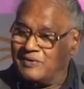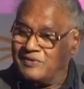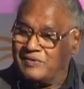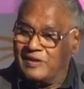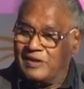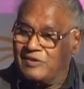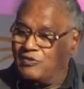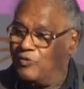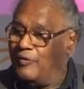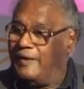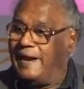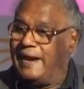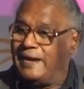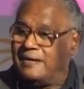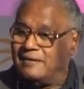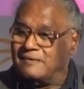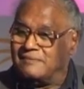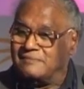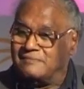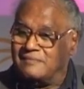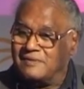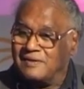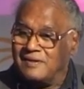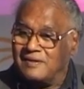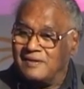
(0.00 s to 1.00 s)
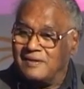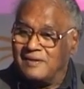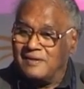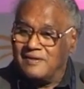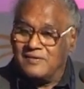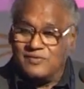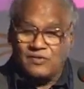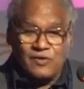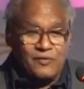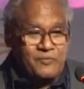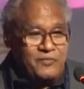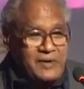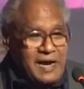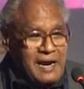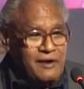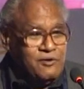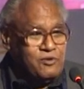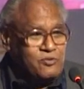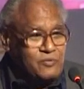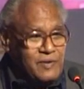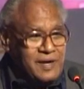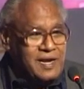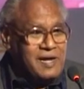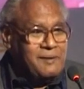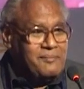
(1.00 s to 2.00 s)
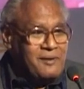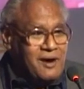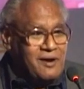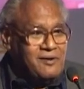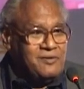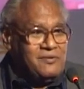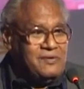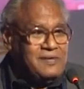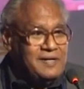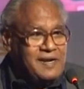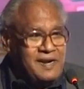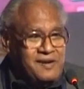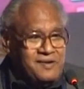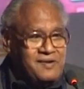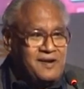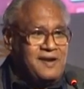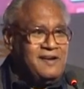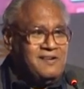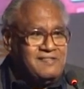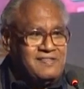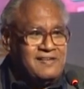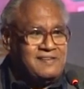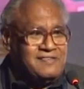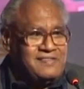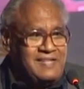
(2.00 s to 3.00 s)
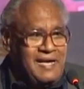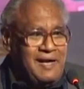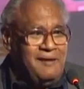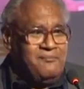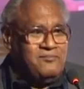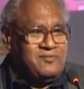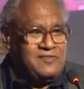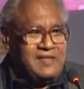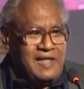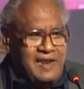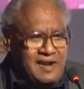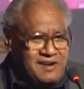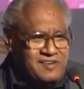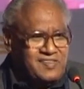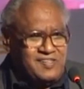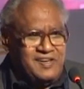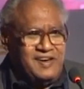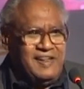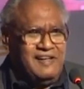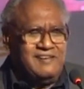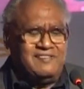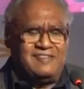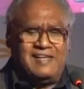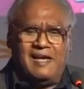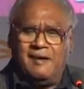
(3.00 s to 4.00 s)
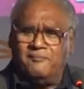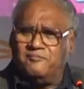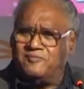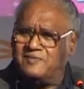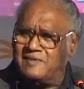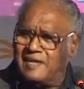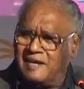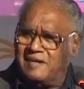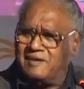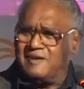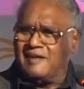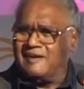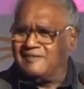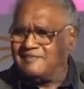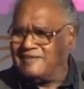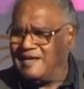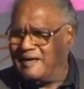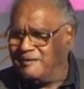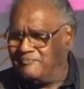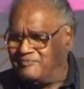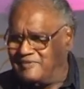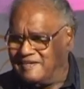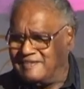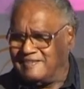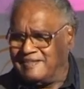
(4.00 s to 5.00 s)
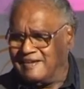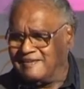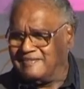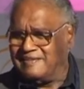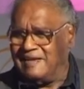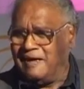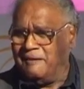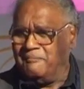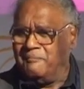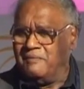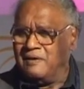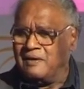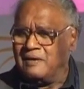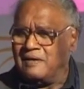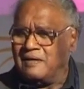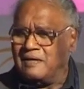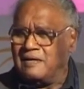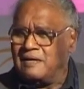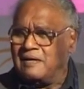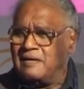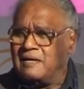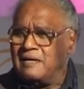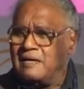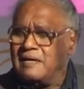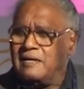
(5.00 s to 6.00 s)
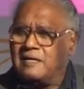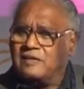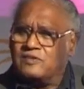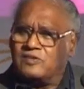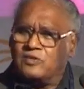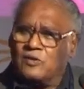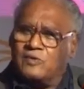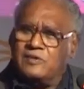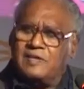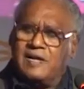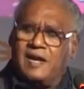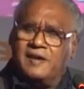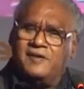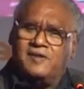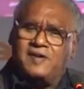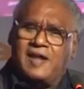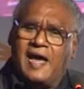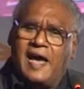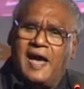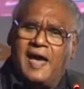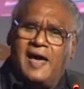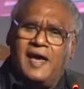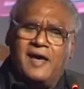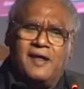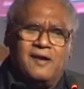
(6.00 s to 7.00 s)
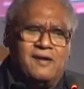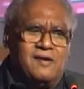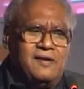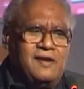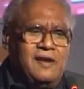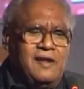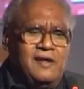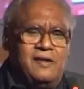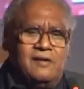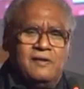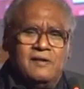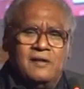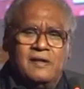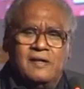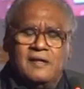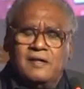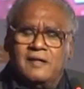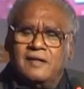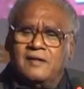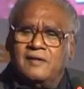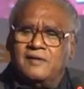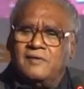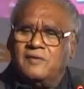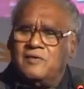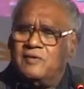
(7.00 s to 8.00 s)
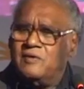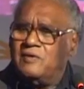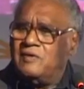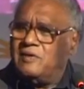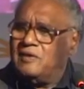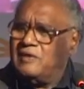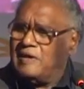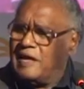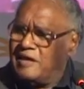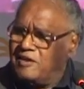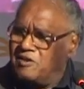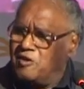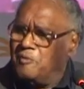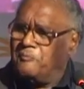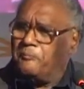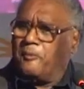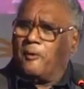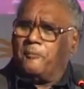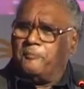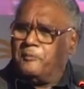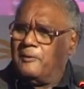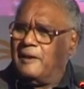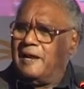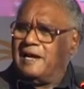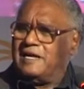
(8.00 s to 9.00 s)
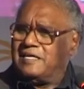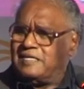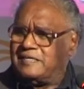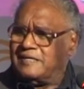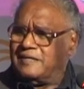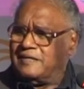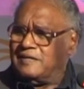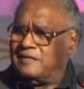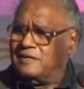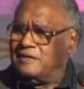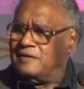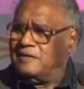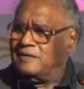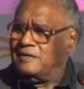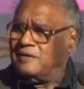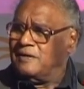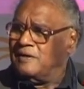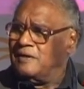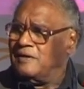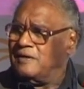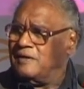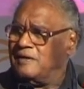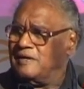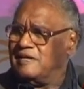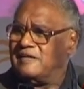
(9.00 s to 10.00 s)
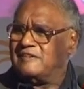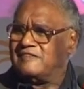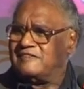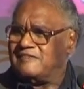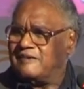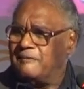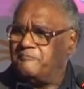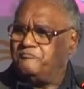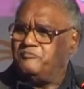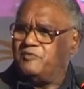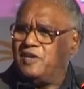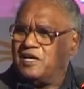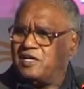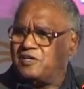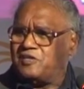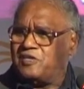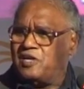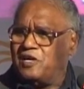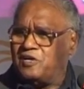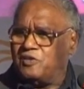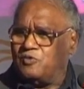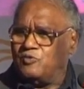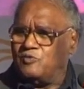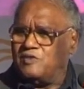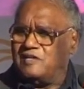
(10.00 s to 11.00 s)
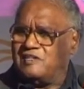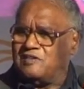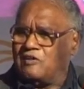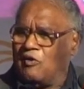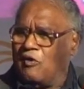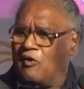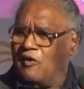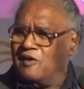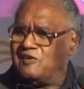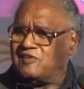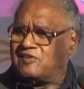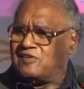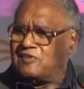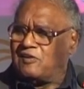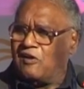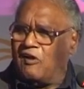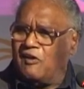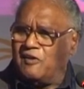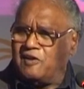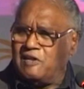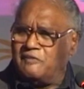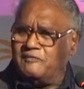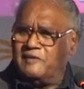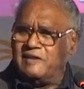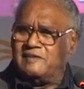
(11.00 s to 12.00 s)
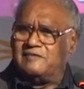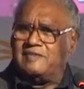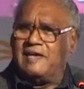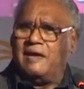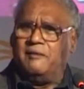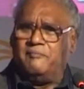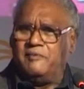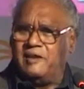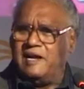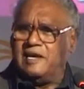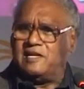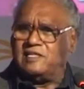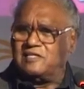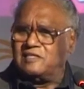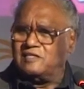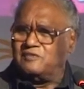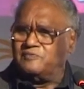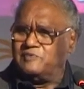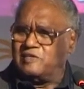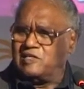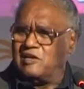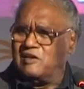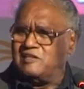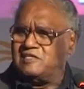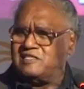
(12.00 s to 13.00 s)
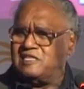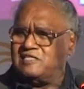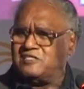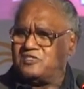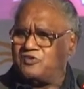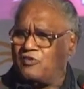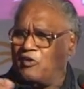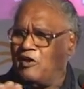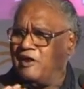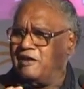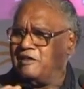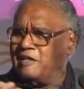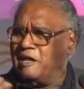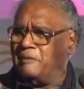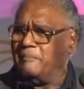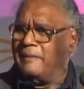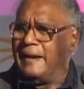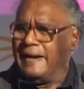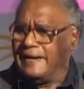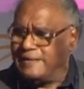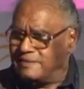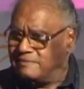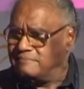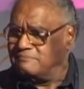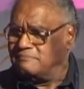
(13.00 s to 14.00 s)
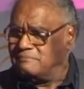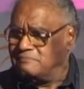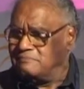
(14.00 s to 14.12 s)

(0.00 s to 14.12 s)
There's no end. So we have to worry about entrance exams, selection exams, that exam, this exam. So the entire young population is subjected to this onslaught of examinations which has destroyed their mind.